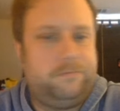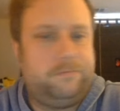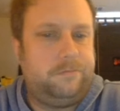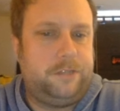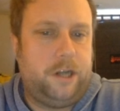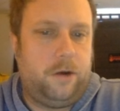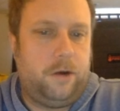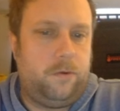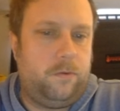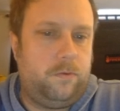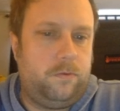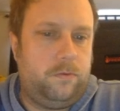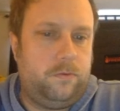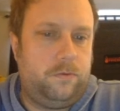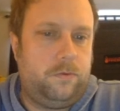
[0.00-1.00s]
you know,
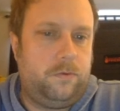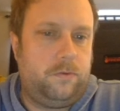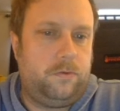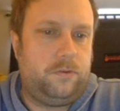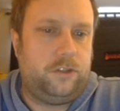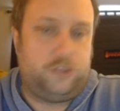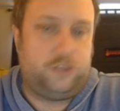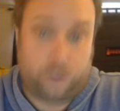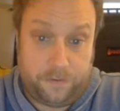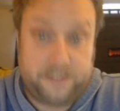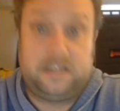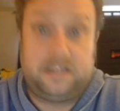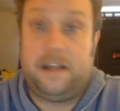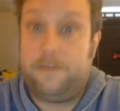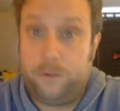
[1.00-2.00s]
the
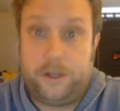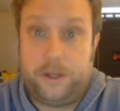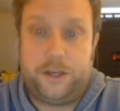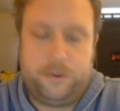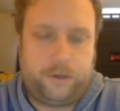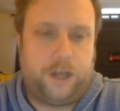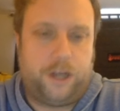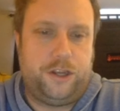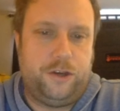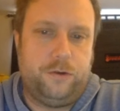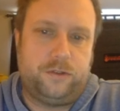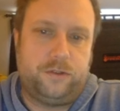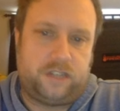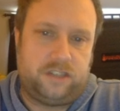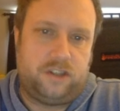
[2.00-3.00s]
service level that you can
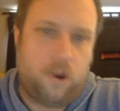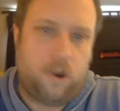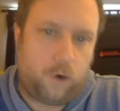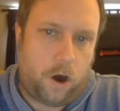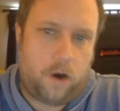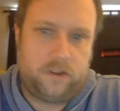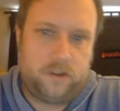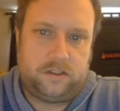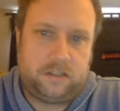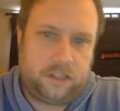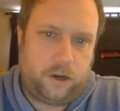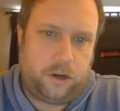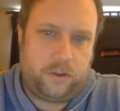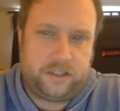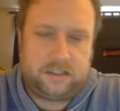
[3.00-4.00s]
use, because no cards, you
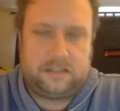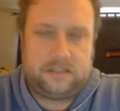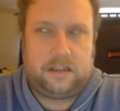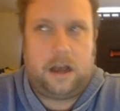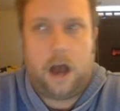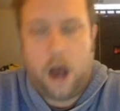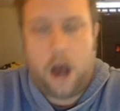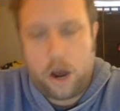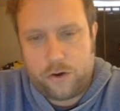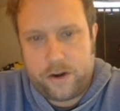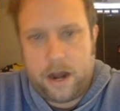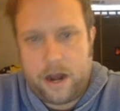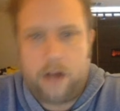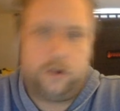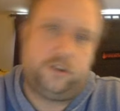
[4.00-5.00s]
know, this is
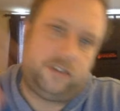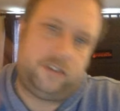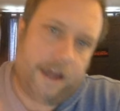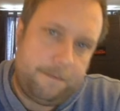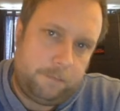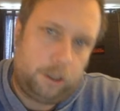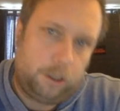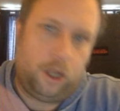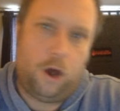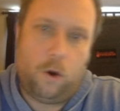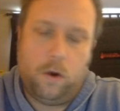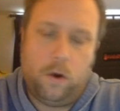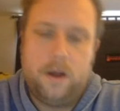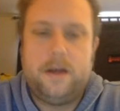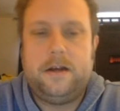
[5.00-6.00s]
$100 and
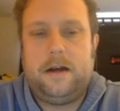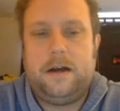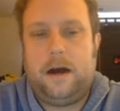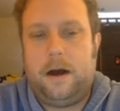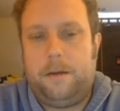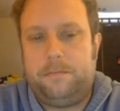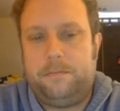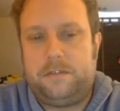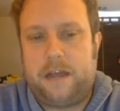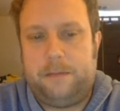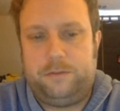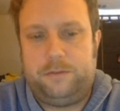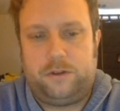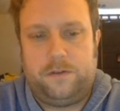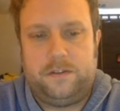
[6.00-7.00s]
below type
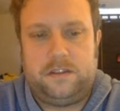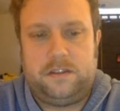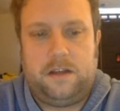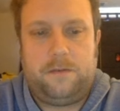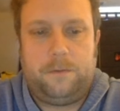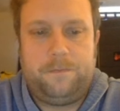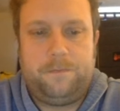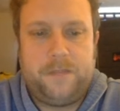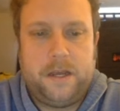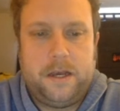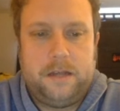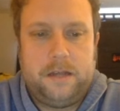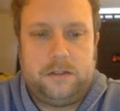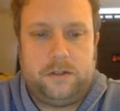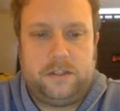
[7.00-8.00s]
service level.
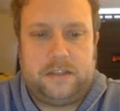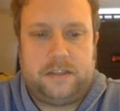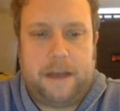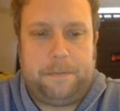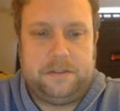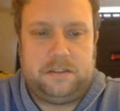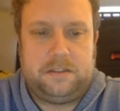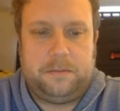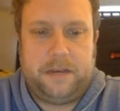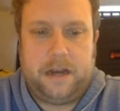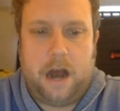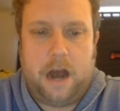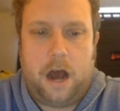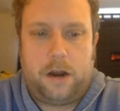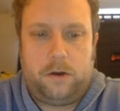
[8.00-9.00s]
So this happens to be an
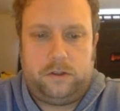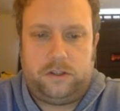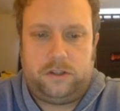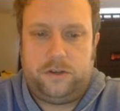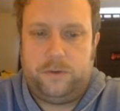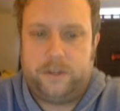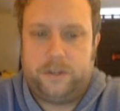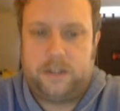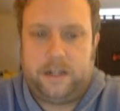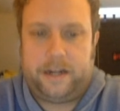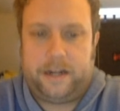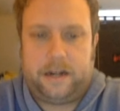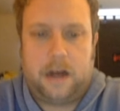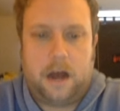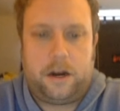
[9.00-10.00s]
auto, so you would
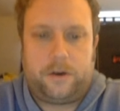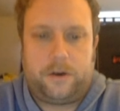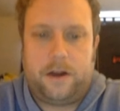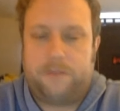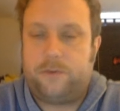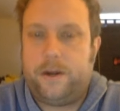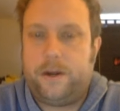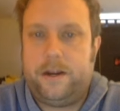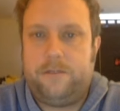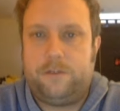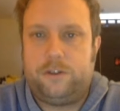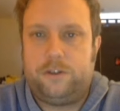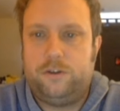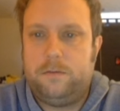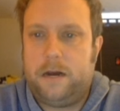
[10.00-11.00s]
click autograph grade for
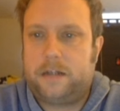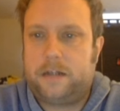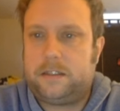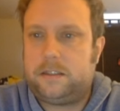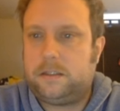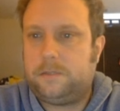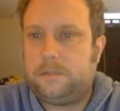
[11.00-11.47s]
$2.